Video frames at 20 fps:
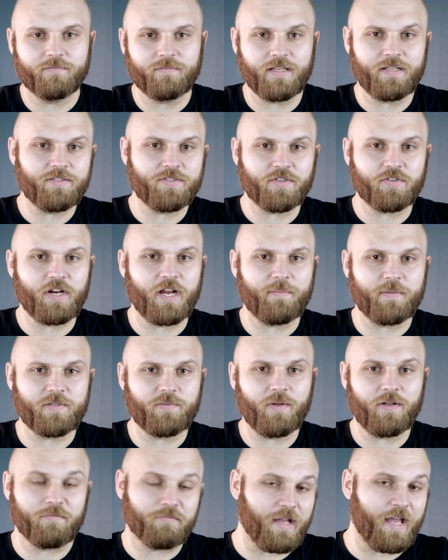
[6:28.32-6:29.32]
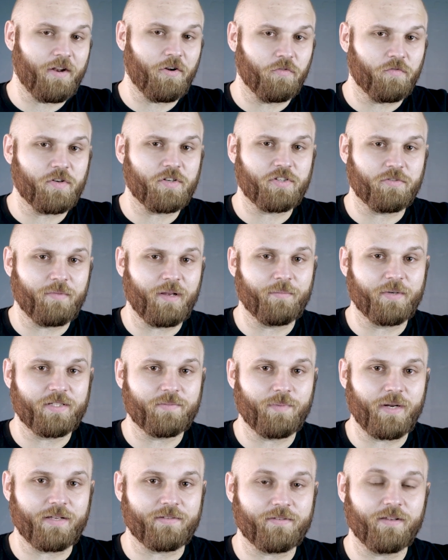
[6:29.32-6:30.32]
Instagram as well,
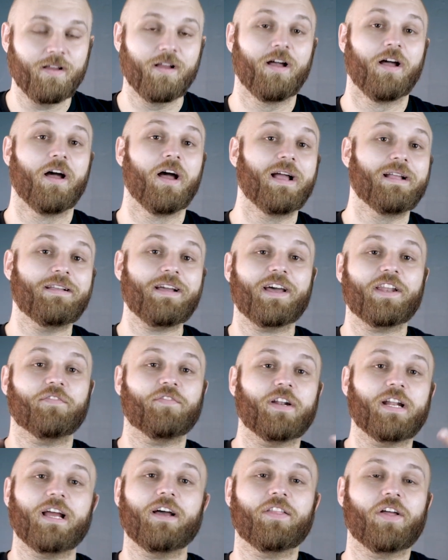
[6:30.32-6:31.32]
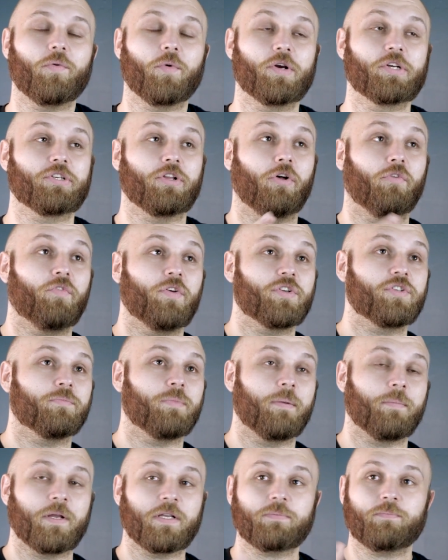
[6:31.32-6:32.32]
@OfficialMemoryExpress. Kind of funny how that works. Official
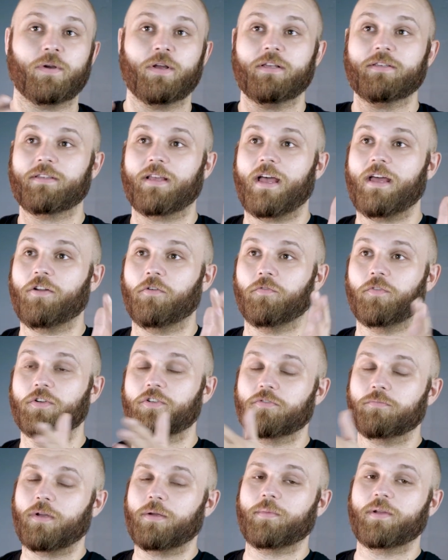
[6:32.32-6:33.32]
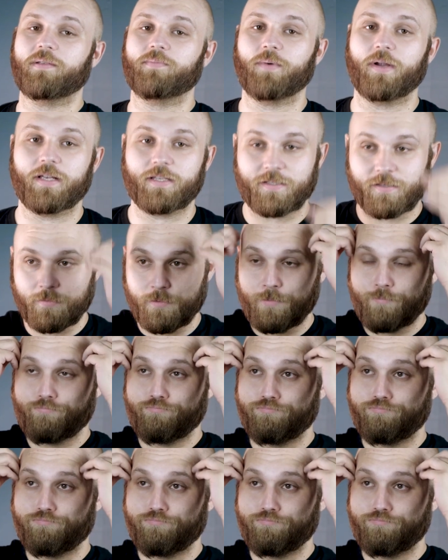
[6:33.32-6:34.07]
Memory Express, @OfficialMemoryExpress.